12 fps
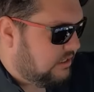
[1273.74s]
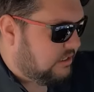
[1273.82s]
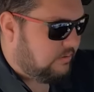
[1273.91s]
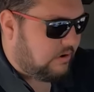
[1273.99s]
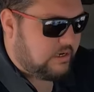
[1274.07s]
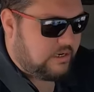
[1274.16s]

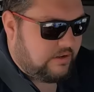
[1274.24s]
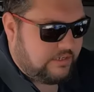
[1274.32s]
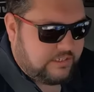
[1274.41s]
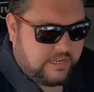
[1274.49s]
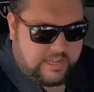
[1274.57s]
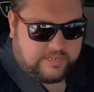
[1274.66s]
Quite a
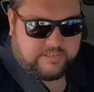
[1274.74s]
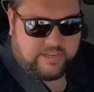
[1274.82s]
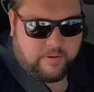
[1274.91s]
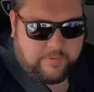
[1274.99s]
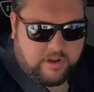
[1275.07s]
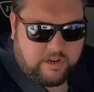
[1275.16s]
nice day. So,
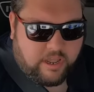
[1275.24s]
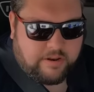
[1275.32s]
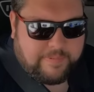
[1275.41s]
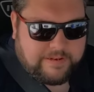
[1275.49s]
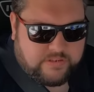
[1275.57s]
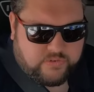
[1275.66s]
yeah, we've got to go
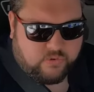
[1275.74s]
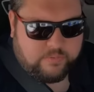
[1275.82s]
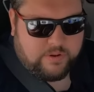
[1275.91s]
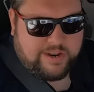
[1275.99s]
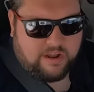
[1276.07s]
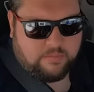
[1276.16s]
back to
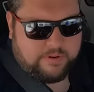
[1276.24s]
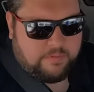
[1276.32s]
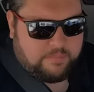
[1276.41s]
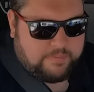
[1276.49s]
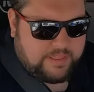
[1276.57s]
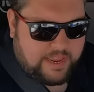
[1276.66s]
Sawmill now. We
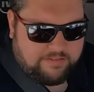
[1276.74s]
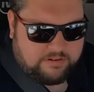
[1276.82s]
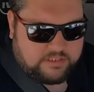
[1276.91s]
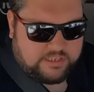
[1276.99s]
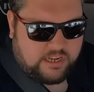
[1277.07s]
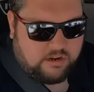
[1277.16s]
won't be there
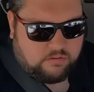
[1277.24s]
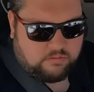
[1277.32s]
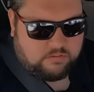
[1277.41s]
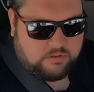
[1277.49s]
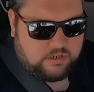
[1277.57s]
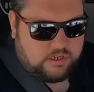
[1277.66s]
until,
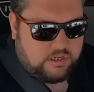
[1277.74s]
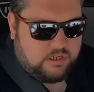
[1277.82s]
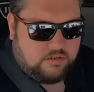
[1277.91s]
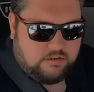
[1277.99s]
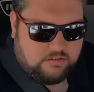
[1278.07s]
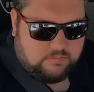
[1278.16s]

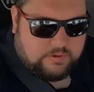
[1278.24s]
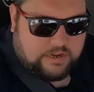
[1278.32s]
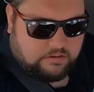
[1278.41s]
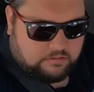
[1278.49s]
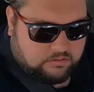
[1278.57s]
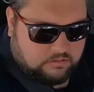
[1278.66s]
well,